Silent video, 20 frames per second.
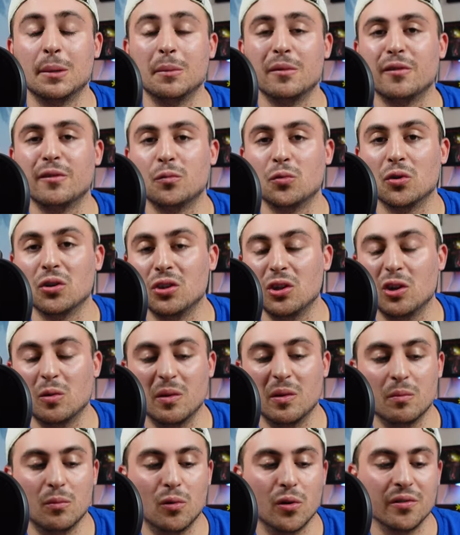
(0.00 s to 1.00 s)
Some of them were a
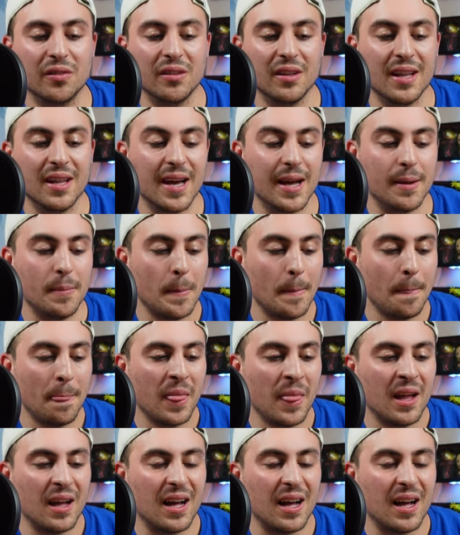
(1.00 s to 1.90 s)
little bit more than that.